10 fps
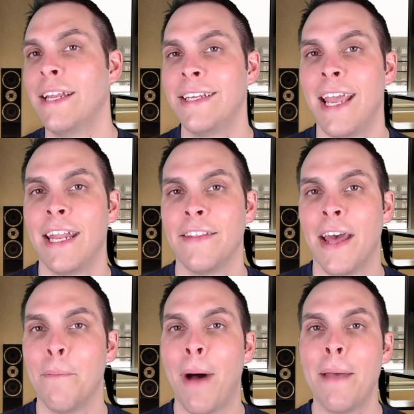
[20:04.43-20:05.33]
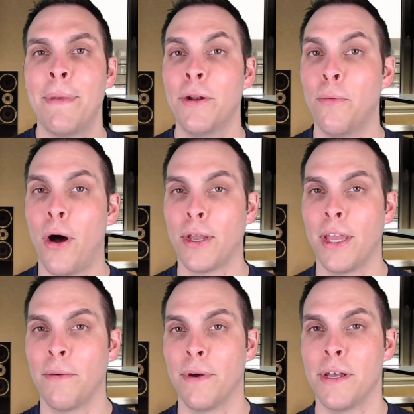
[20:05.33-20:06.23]
indicating that bipedal
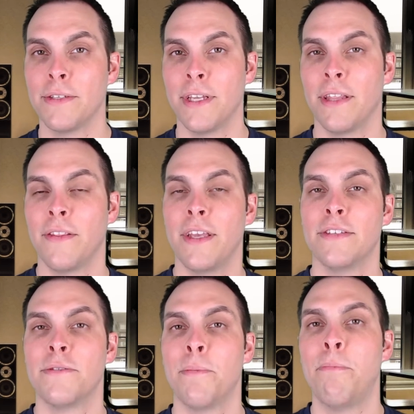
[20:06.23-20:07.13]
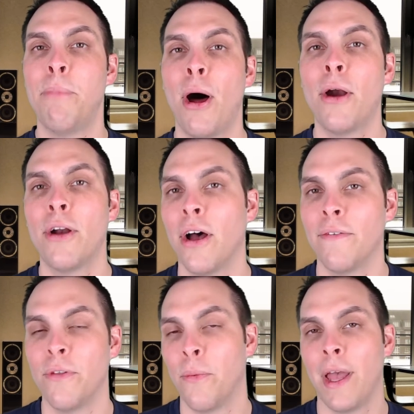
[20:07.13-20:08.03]
walking was at least part
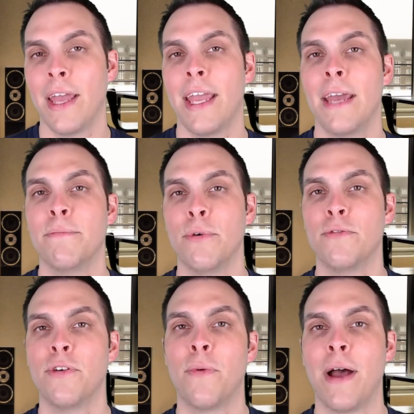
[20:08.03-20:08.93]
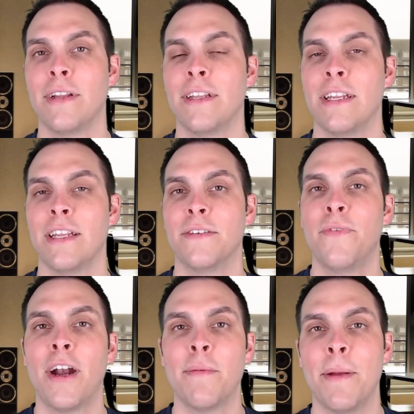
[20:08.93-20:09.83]
of the way it moved around in its
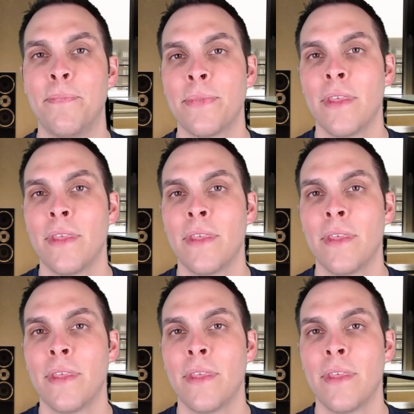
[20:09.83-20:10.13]
environment.